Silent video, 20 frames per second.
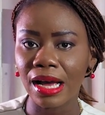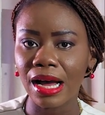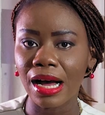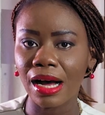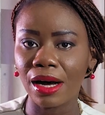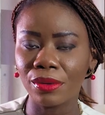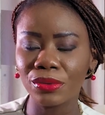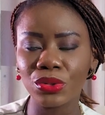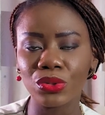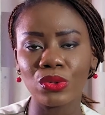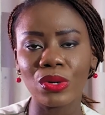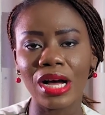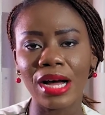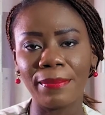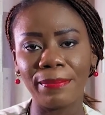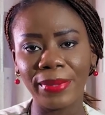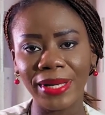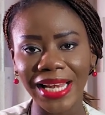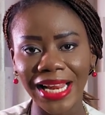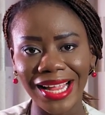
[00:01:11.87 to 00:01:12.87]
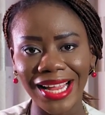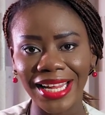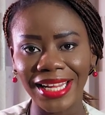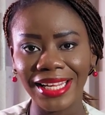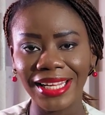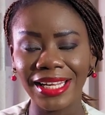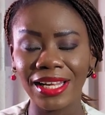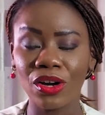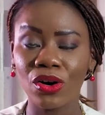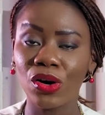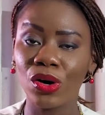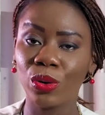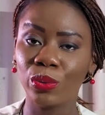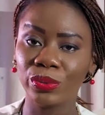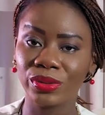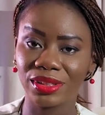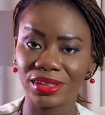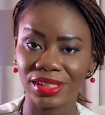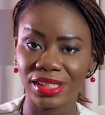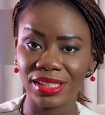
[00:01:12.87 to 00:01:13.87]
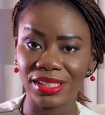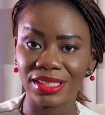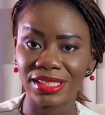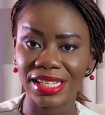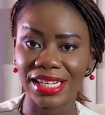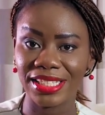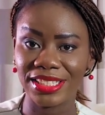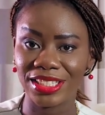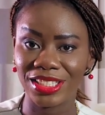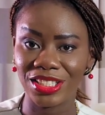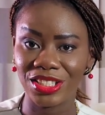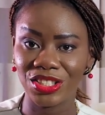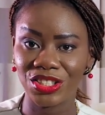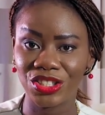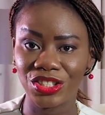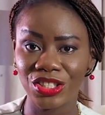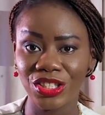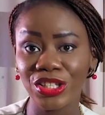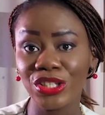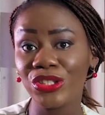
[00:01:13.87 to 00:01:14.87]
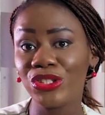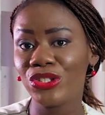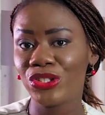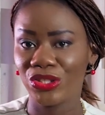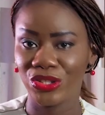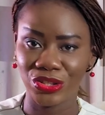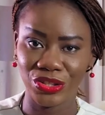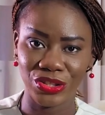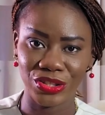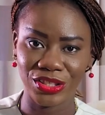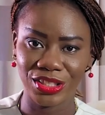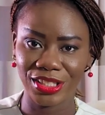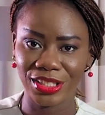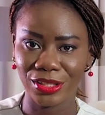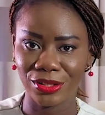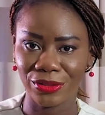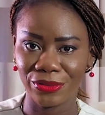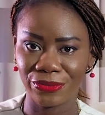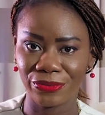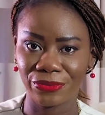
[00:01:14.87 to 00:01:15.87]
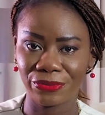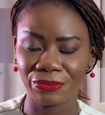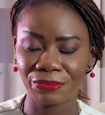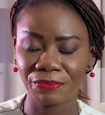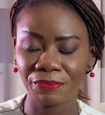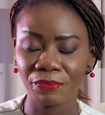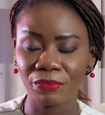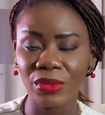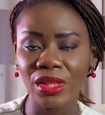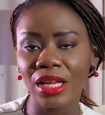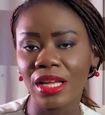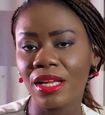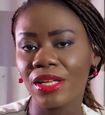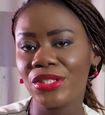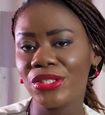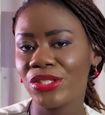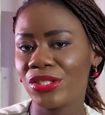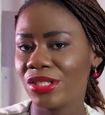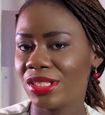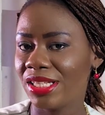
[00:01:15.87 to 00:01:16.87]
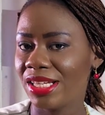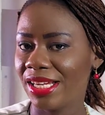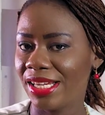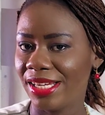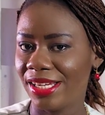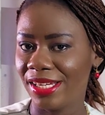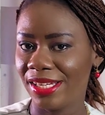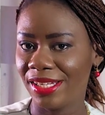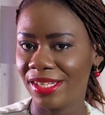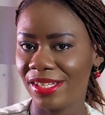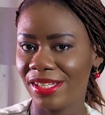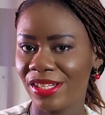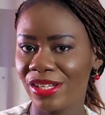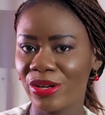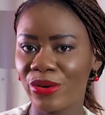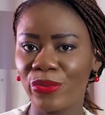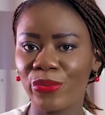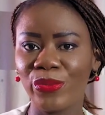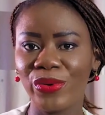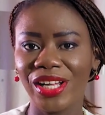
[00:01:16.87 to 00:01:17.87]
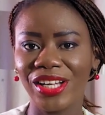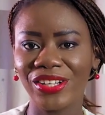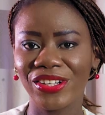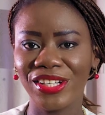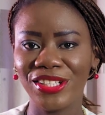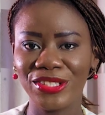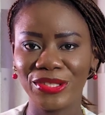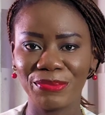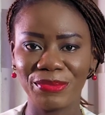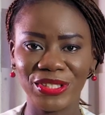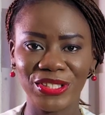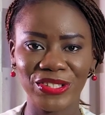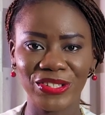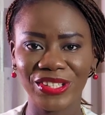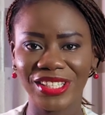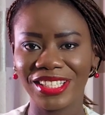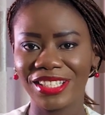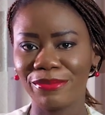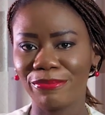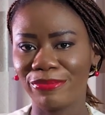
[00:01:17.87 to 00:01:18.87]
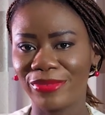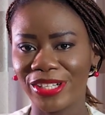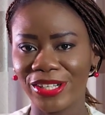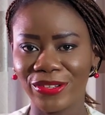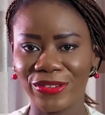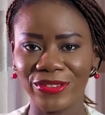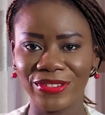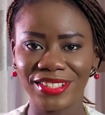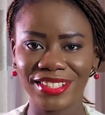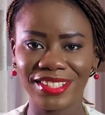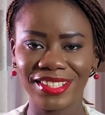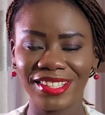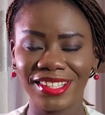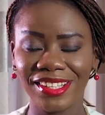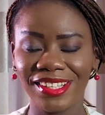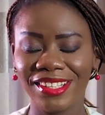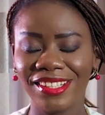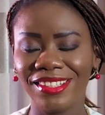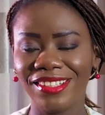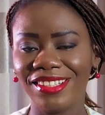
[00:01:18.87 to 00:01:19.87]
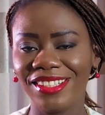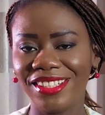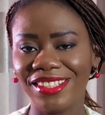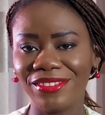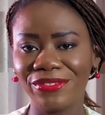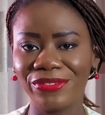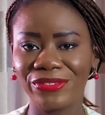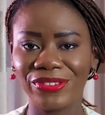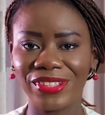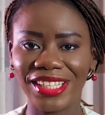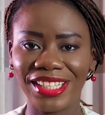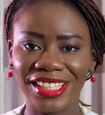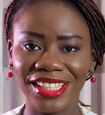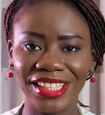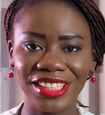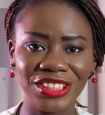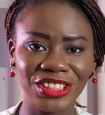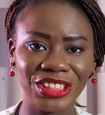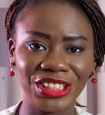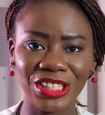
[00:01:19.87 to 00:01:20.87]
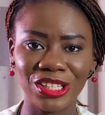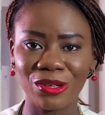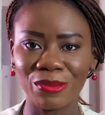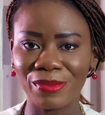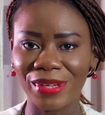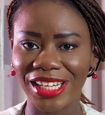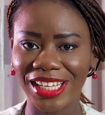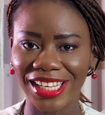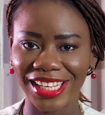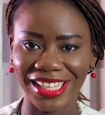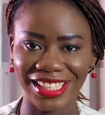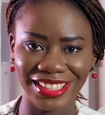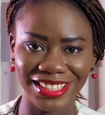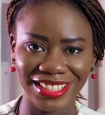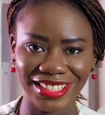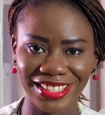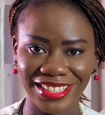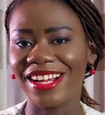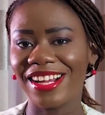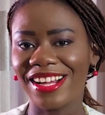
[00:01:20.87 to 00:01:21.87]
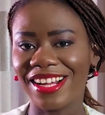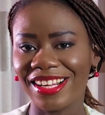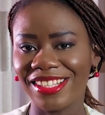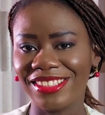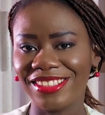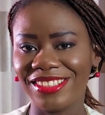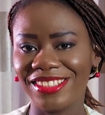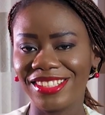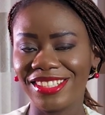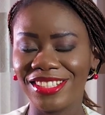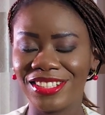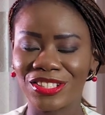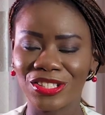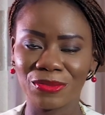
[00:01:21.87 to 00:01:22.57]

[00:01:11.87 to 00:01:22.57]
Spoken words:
how to apply all the things I teach to yourself. Today, we are going to be talking about the financial market and its